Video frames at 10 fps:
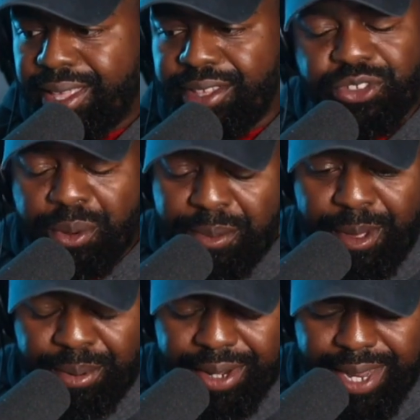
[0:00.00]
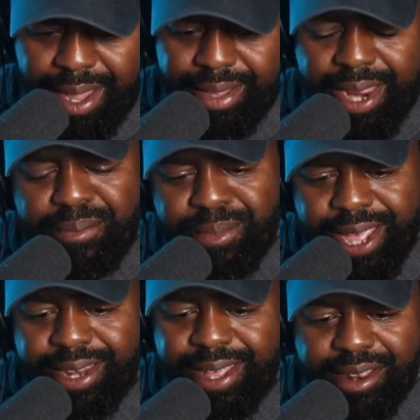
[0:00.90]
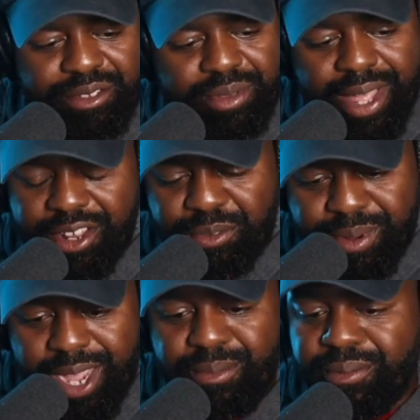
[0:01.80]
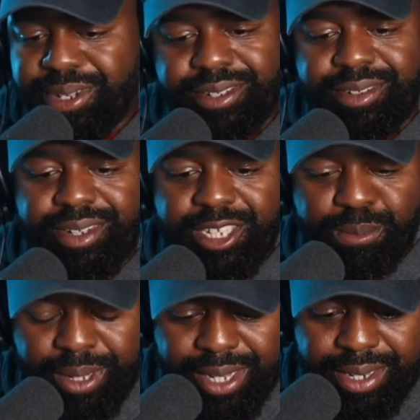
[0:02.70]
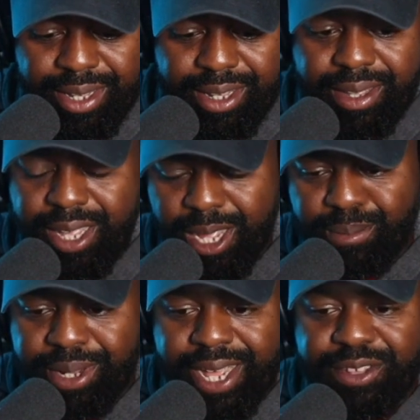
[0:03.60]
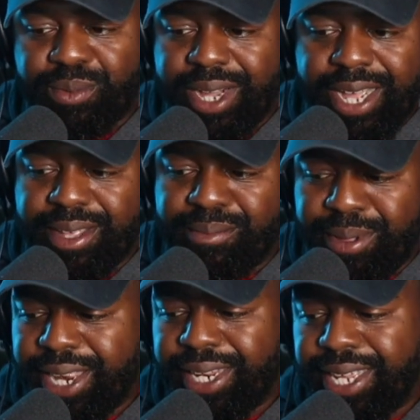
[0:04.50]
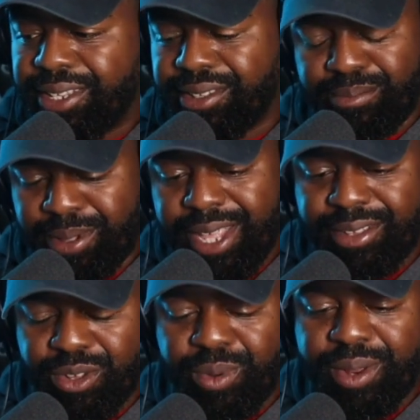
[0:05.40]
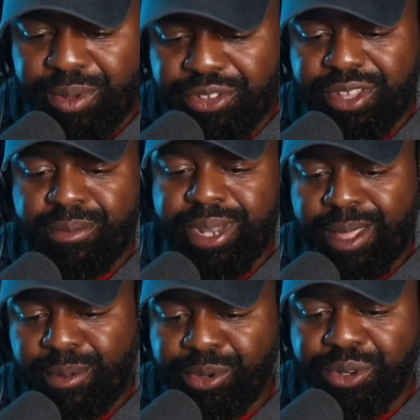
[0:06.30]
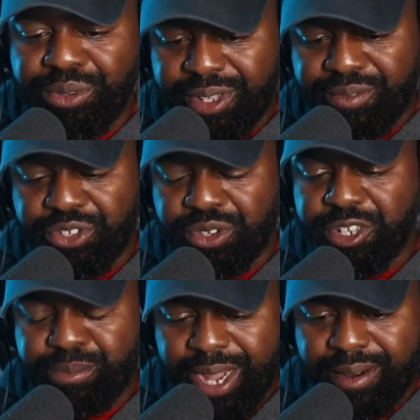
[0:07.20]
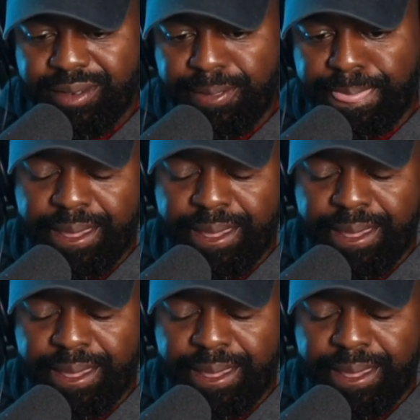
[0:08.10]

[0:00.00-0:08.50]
It's too many people in name that I met that inspired me in my 6 years being here. But that's why being Atlanta, being somewhere where you're seeing black people doing stuff is so inspiring.